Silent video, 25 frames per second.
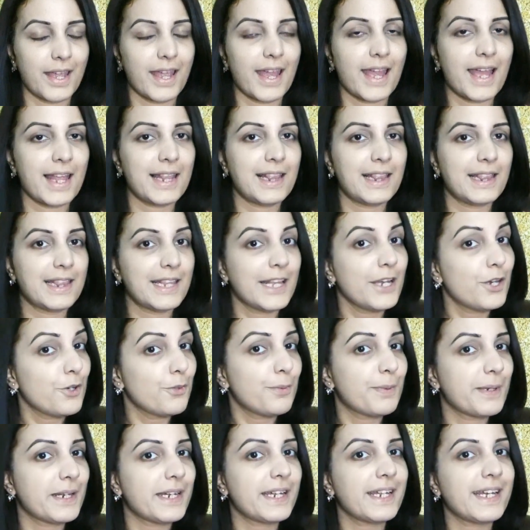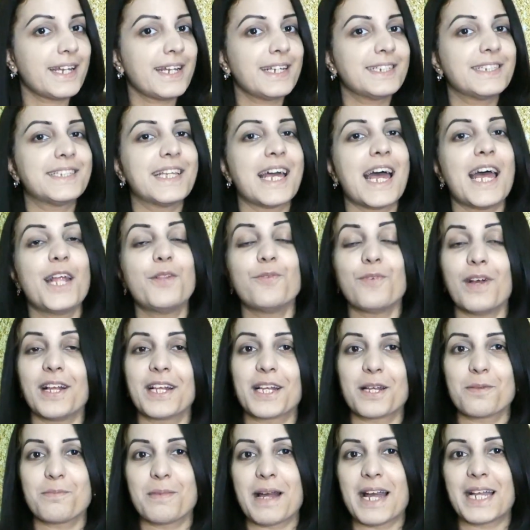Hello pretties and
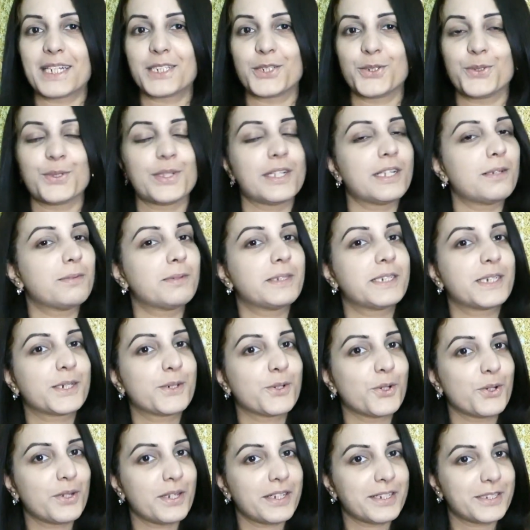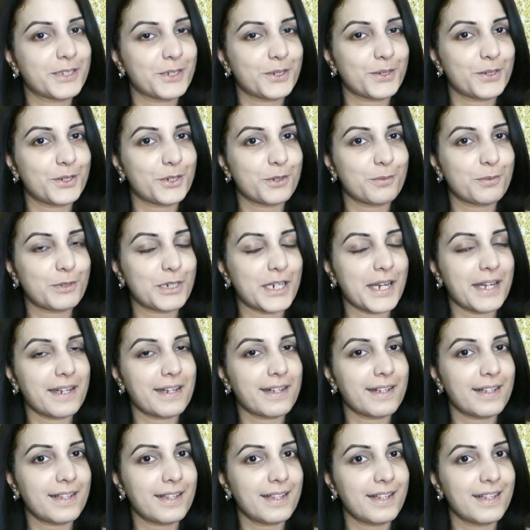welcome back to the TheLipstickholic YouTube
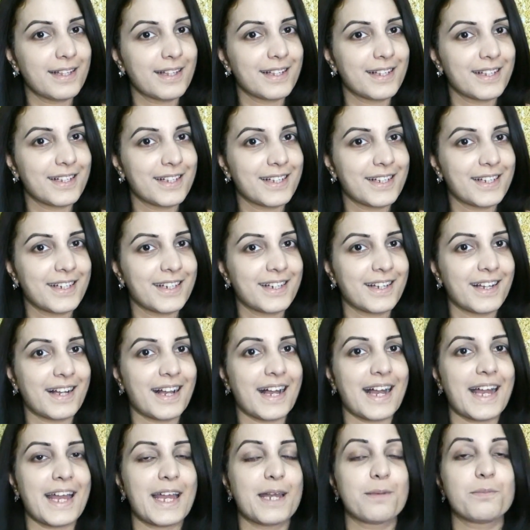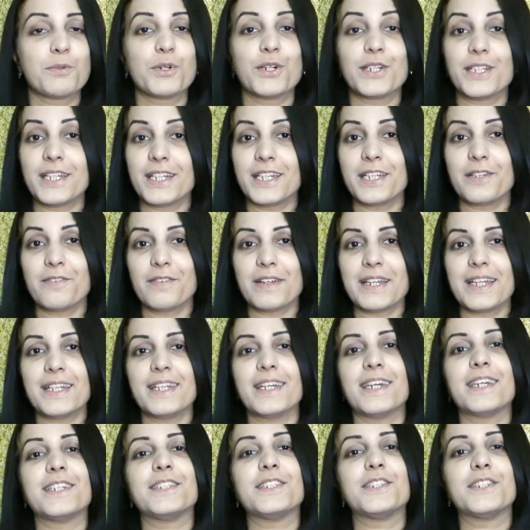channel. I am Huda
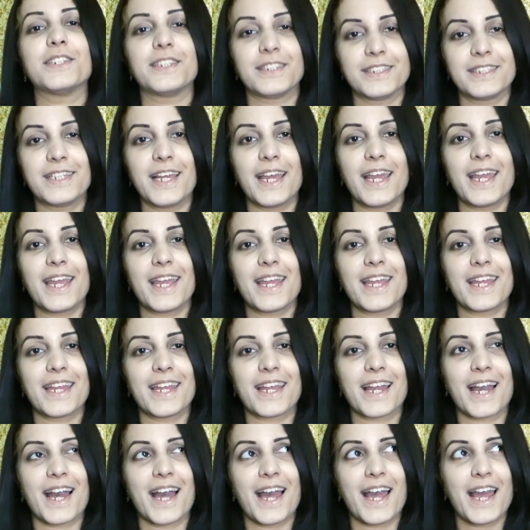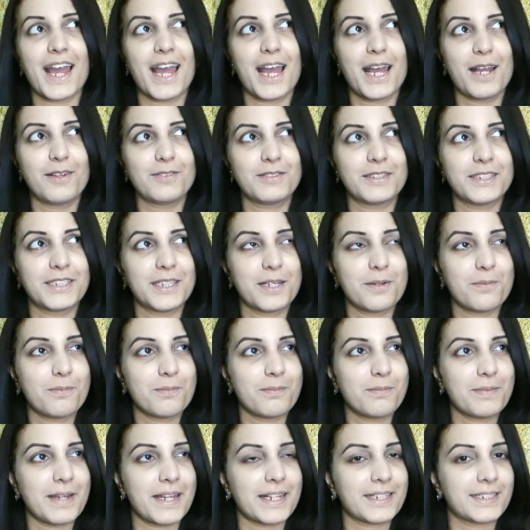Naveed and today I have
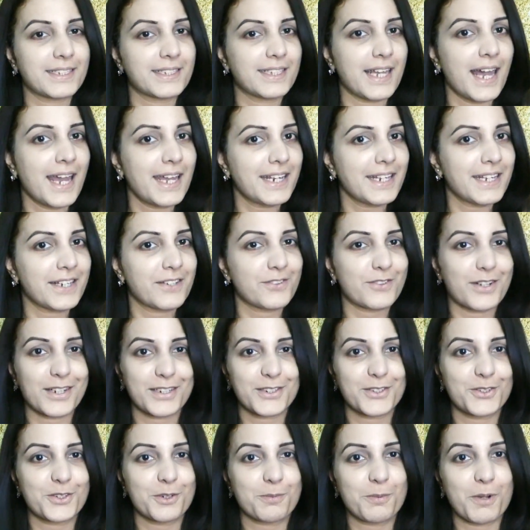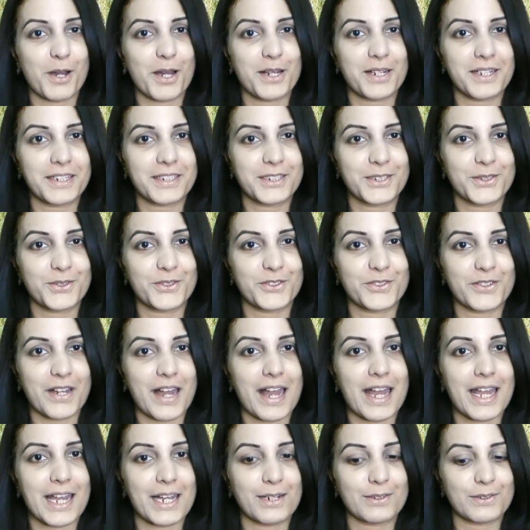some exciting drugstore products to
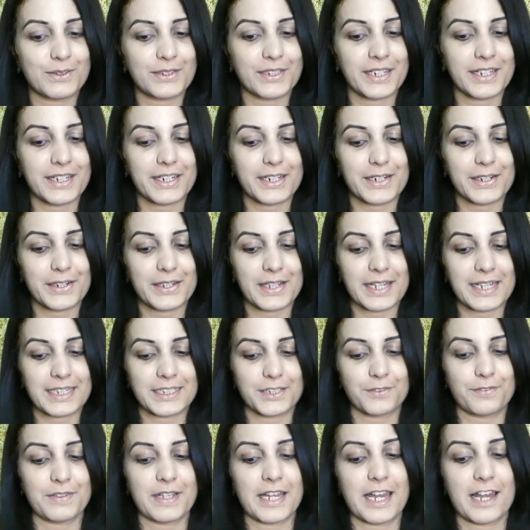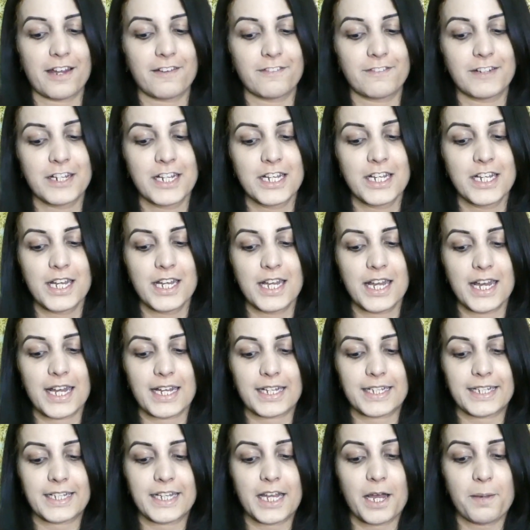try out here. Yes, we have
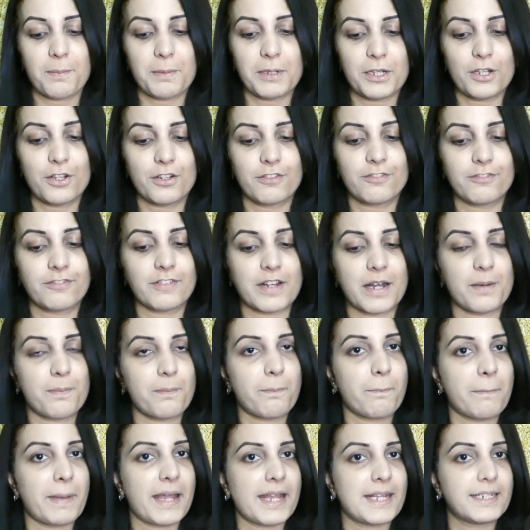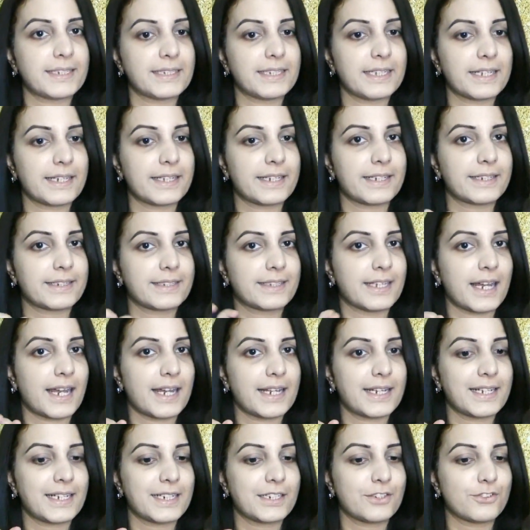a couple of amazing and
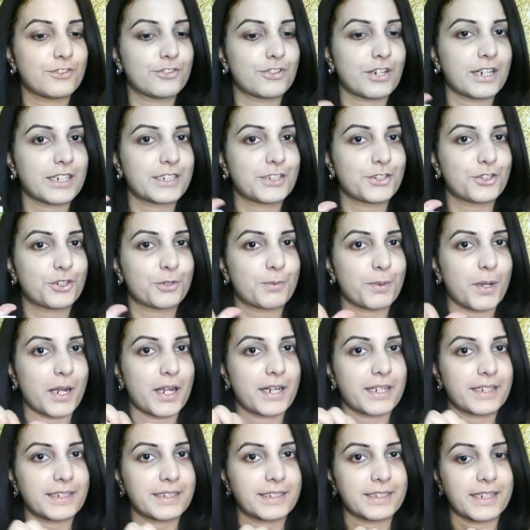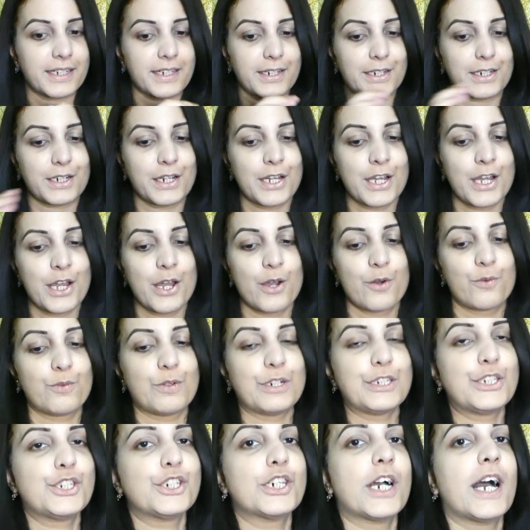exciting drugstore products here
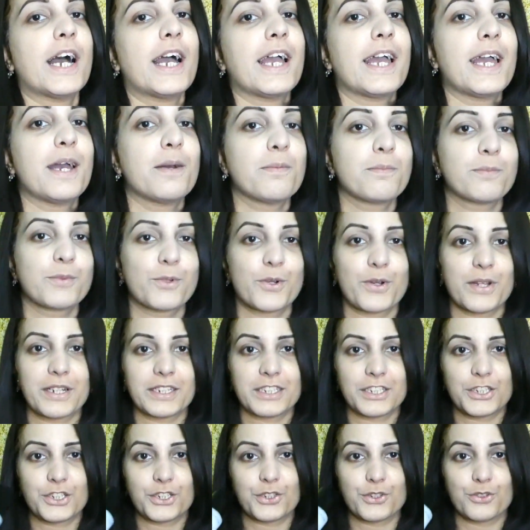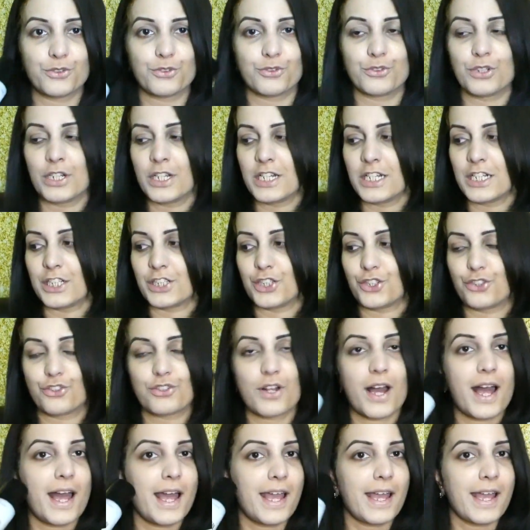which I am going to
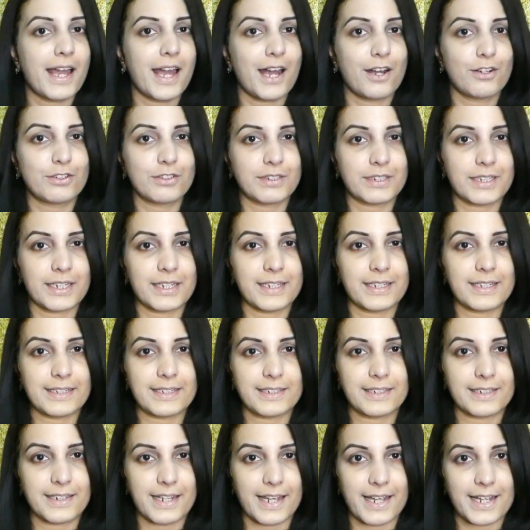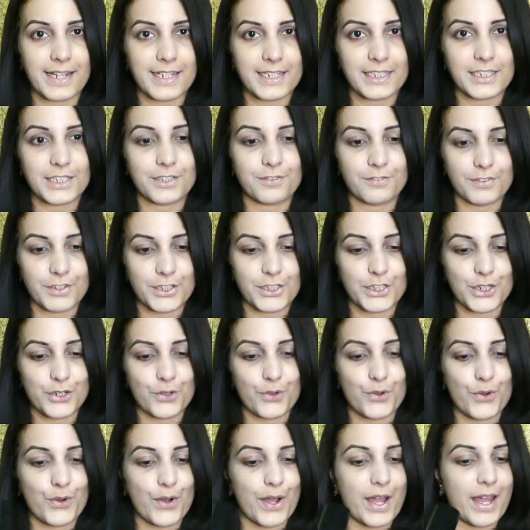try out in today's
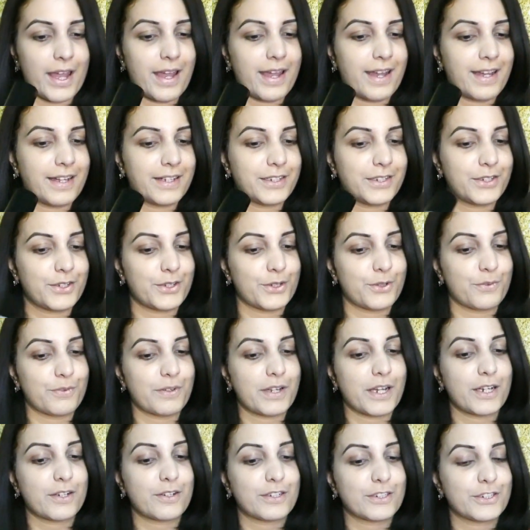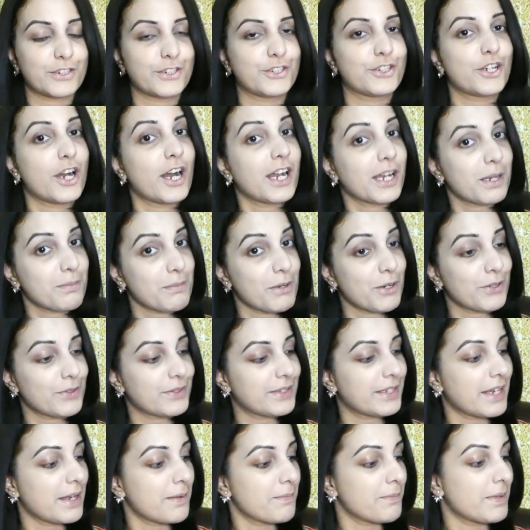video, and we are going to talk
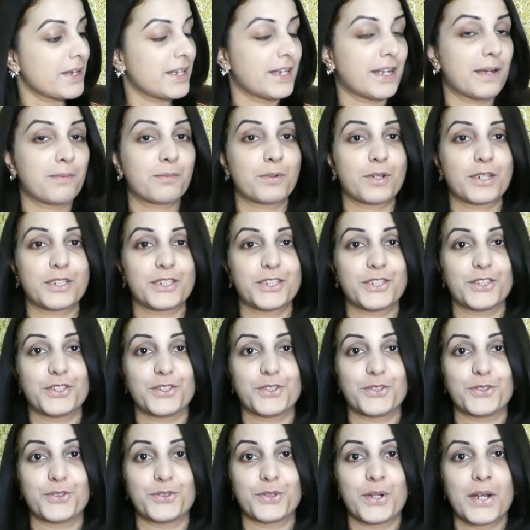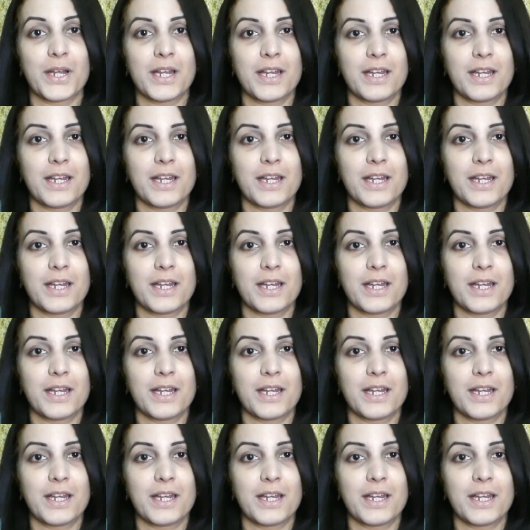about them, and I'm going to